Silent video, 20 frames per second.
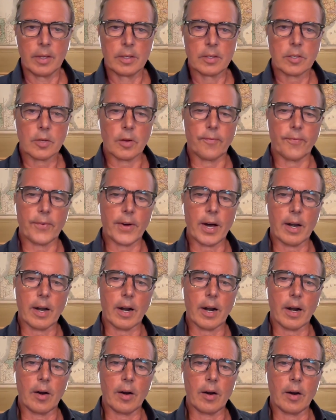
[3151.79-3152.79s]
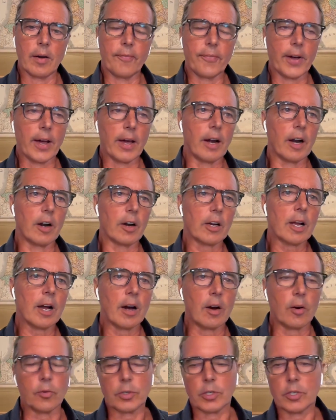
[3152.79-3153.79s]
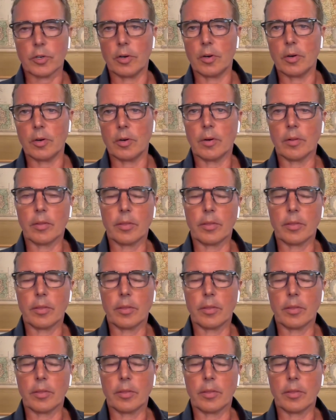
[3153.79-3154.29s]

So if on our counter,